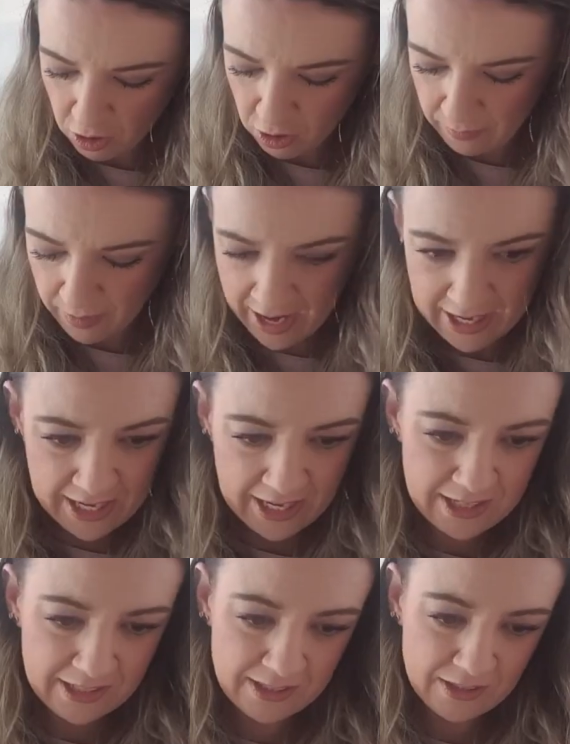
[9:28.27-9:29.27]
Oh, mine
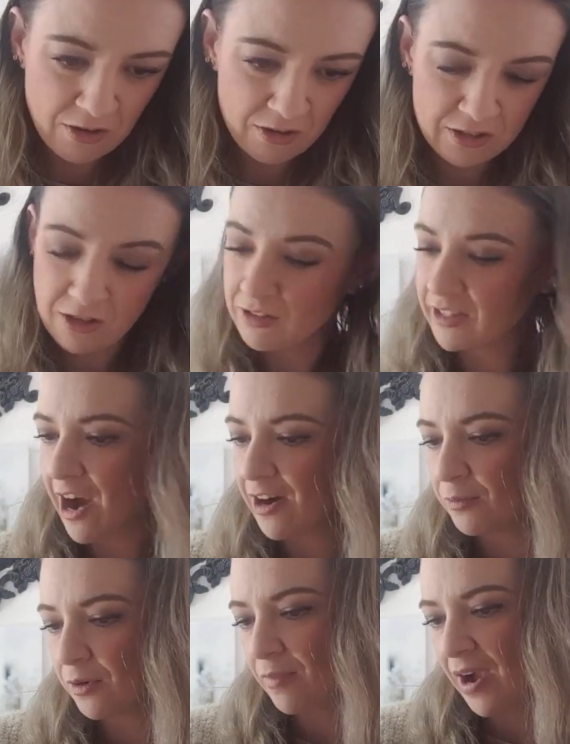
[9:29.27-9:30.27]
is not salted
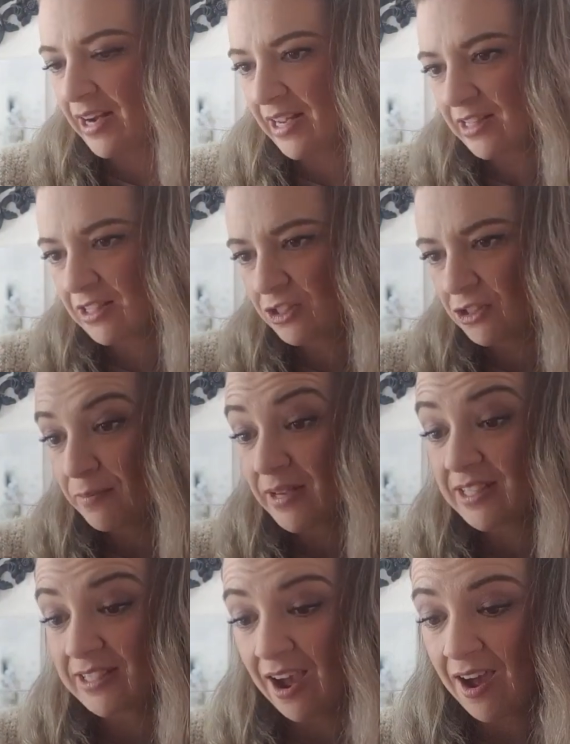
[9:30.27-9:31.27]
caramel. Mine is
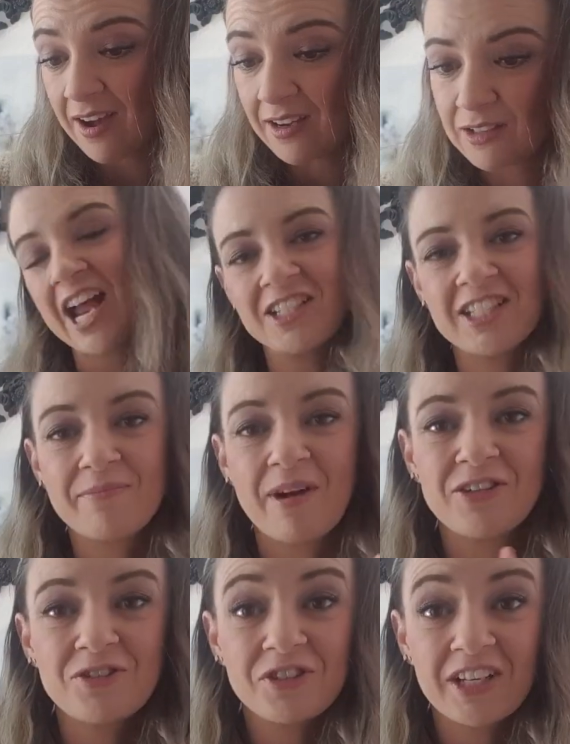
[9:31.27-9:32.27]
super dark. Actually,
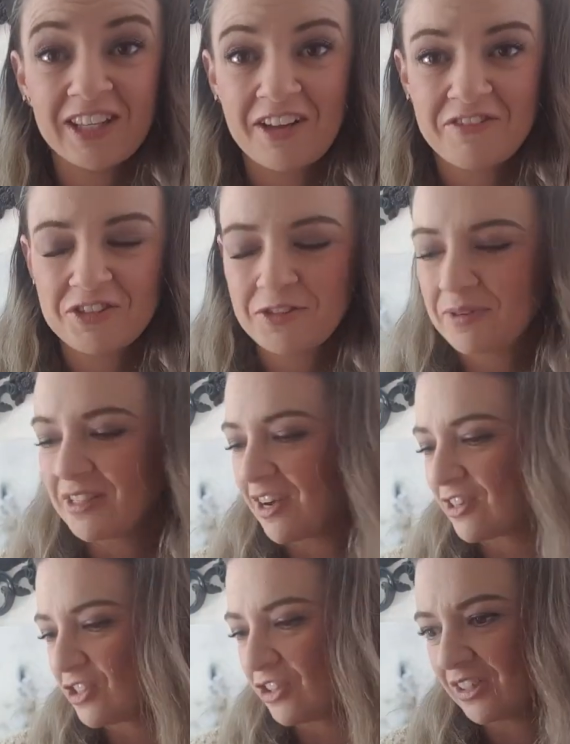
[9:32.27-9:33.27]
my daughter loves super
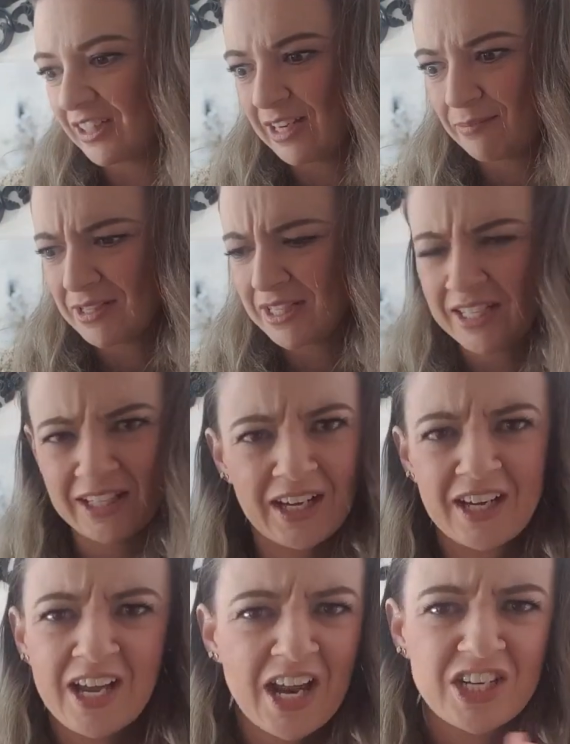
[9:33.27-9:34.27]
dark chocolate in particular.